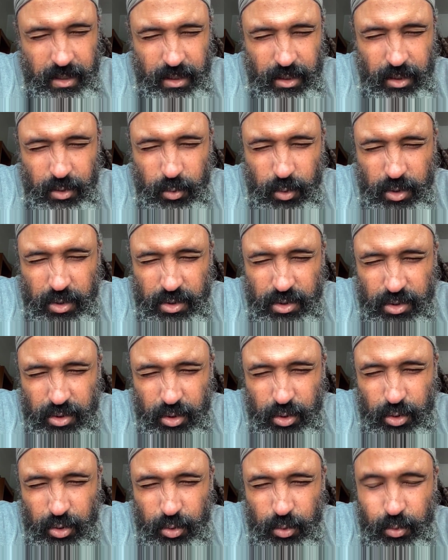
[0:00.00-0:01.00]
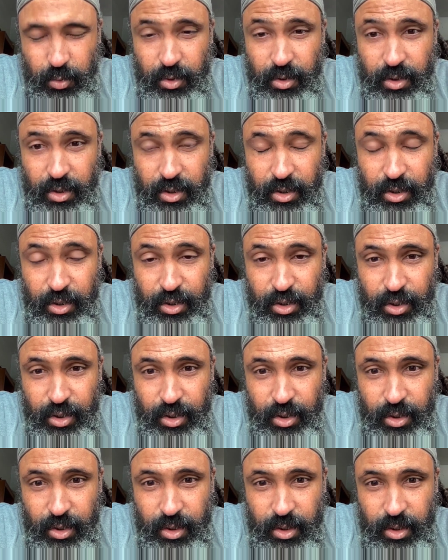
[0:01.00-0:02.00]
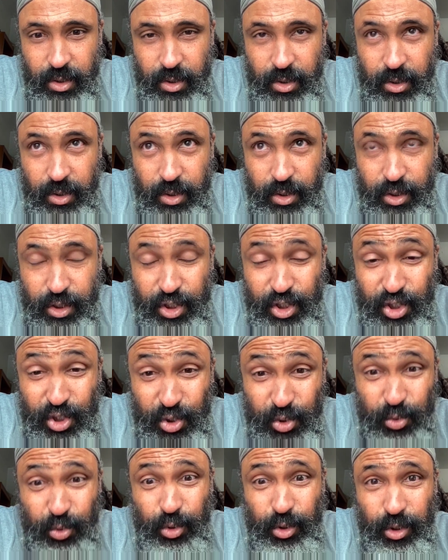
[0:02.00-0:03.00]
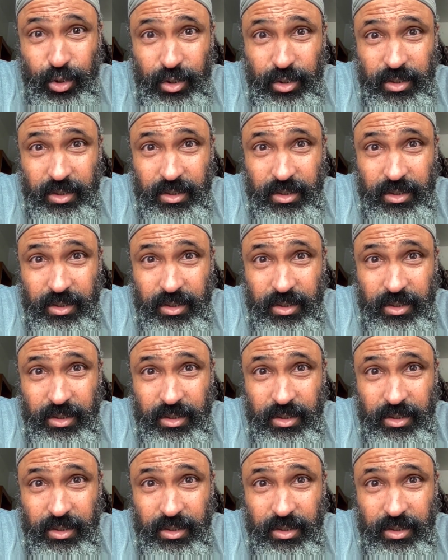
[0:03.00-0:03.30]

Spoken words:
you are so sure